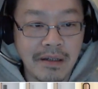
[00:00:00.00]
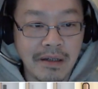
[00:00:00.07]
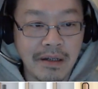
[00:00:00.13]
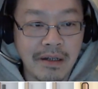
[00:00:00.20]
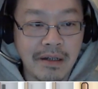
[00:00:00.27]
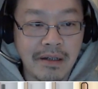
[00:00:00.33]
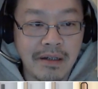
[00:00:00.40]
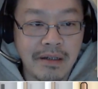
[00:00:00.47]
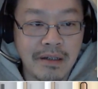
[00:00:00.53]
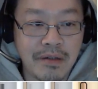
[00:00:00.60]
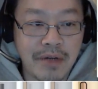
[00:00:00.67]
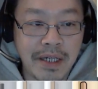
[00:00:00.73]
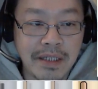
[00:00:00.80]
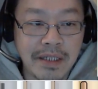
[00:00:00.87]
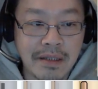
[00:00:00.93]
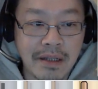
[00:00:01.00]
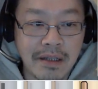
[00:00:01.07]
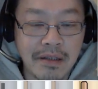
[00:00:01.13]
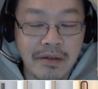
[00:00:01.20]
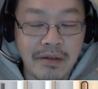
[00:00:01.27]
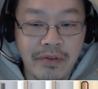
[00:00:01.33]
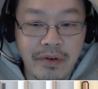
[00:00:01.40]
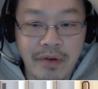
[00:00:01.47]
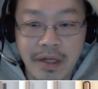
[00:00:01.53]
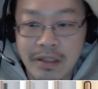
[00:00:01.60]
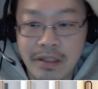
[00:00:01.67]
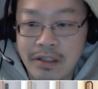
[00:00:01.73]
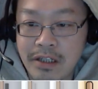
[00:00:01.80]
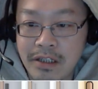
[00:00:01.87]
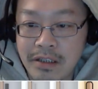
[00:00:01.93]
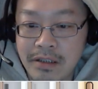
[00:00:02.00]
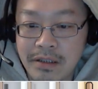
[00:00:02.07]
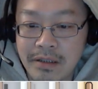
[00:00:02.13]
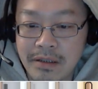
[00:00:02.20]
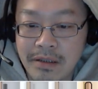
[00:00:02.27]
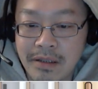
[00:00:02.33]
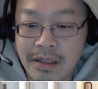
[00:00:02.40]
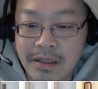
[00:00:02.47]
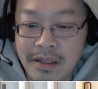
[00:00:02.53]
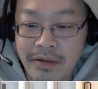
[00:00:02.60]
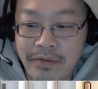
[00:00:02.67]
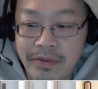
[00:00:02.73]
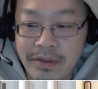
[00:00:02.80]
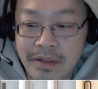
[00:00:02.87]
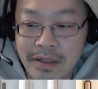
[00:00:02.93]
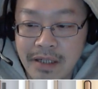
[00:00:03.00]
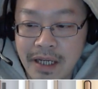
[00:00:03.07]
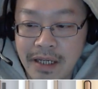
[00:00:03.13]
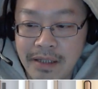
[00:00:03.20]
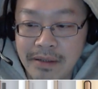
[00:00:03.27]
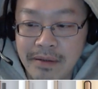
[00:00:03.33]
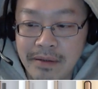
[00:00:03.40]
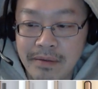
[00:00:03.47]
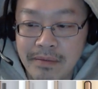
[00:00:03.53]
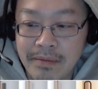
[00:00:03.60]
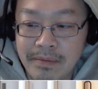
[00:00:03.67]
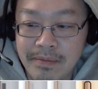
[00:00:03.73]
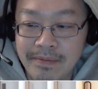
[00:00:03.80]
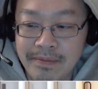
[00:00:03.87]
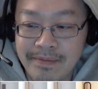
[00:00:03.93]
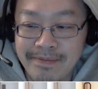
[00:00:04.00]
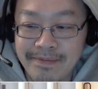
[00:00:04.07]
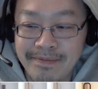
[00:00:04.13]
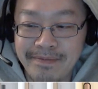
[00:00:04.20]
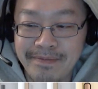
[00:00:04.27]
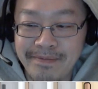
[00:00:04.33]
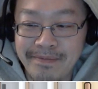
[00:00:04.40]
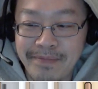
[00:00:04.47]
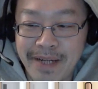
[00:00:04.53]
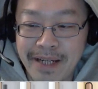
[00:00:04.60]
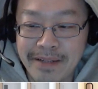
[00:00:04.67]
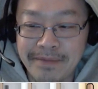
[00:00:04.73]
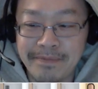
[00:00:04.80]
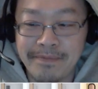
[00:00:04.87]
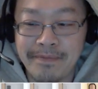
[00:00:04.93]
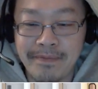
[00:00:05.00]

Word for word: Otherwise, thank you for watching. That's it for today. Bye.